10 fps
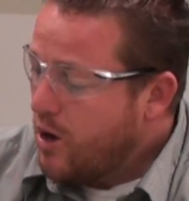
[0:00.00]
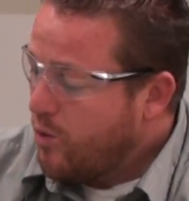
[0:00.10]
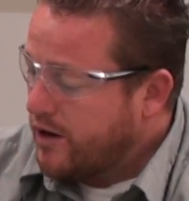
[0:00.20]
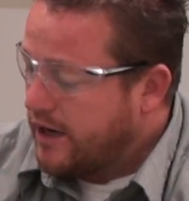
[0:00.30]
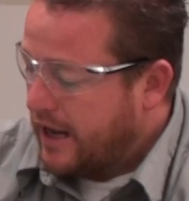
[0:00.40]

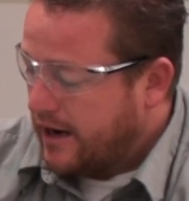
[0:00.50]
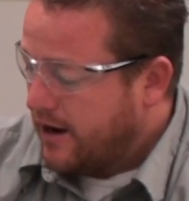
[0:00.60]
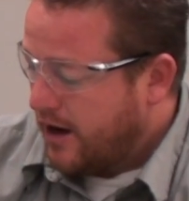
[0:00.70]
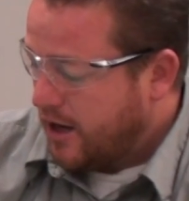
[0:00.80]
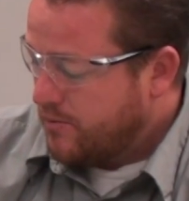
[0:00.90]
1 in
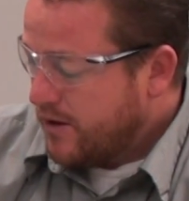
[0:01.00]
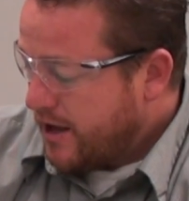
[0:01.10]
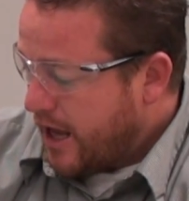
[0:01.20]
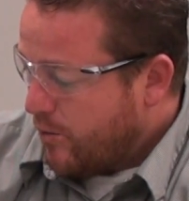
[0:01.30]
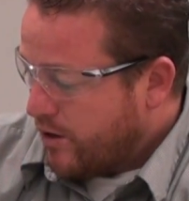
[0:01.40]
Anaheim,
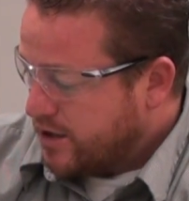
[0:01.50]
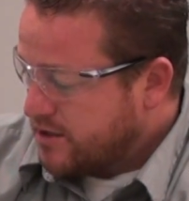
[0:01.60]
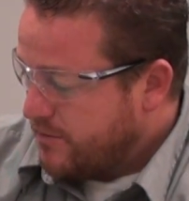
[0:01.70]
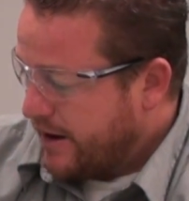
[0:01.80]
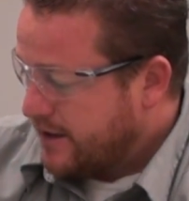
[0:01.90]
and 1 in
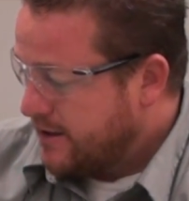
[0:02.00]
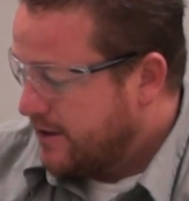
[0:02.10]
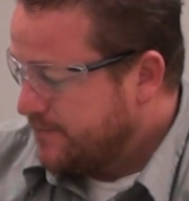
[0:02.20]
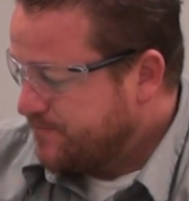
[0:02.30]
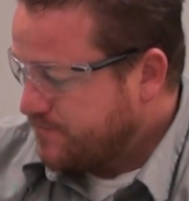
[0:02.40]
Temecula.